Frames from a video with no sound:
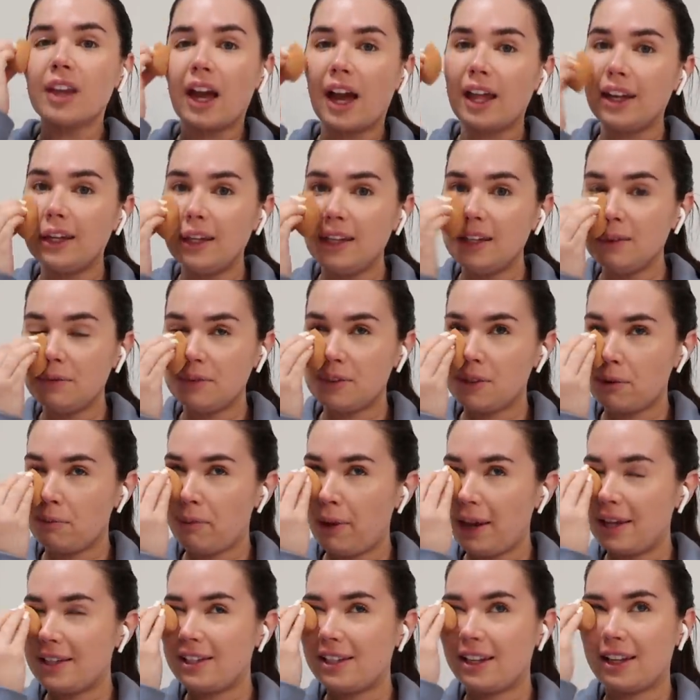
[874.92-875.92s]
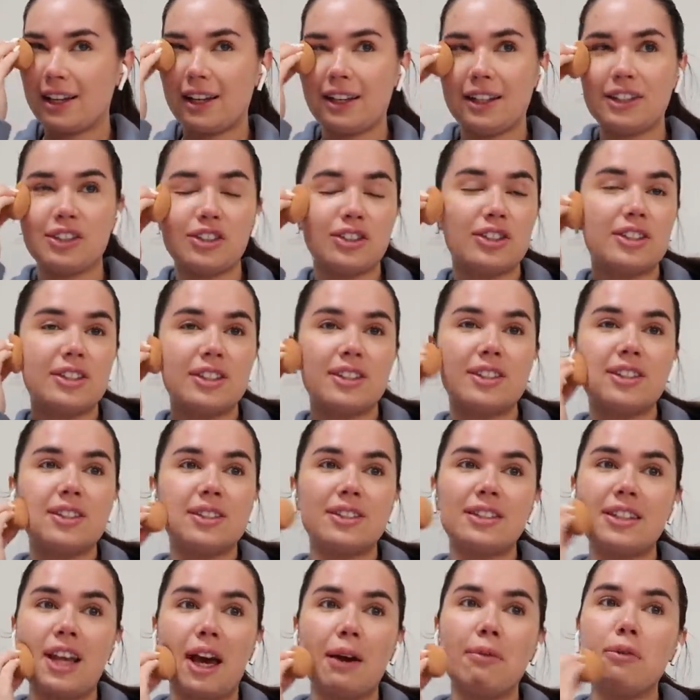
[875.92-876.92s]
I need him to basically just
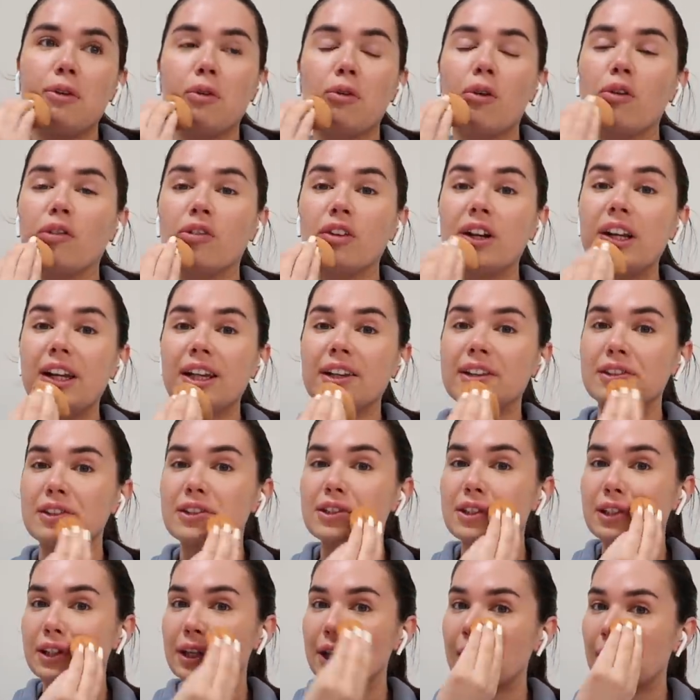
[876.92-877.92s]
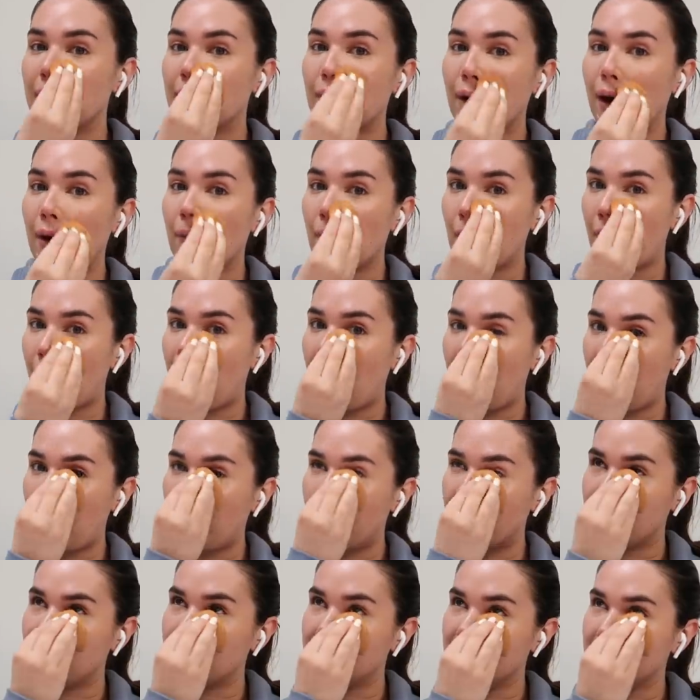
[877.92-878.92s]
tell me what readings to do and
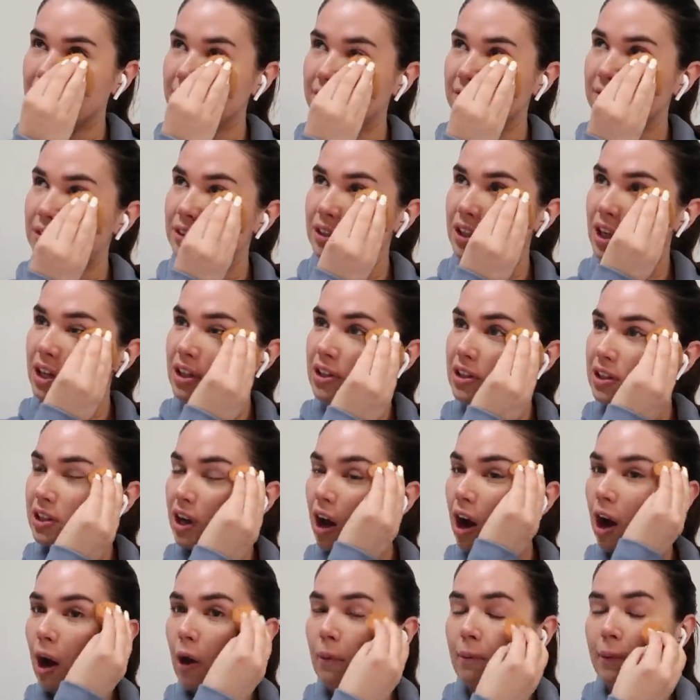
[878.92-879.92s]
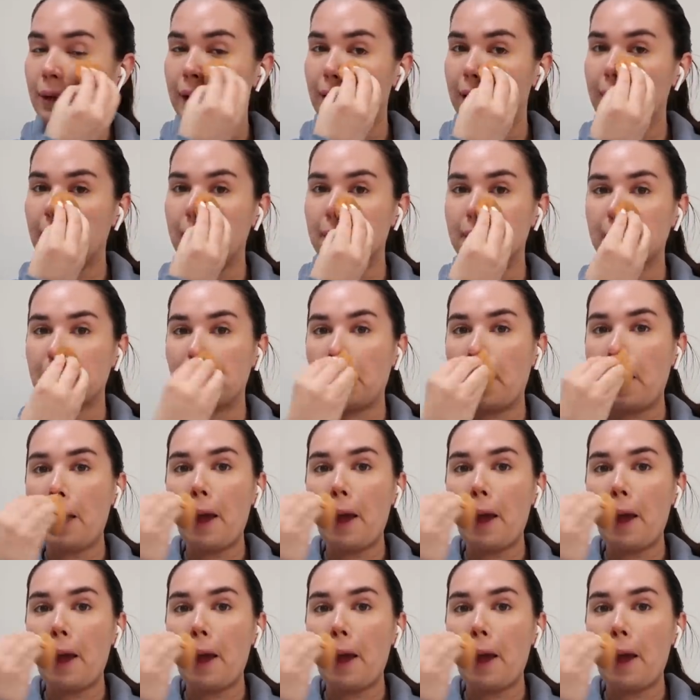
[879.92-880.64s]
where to start, because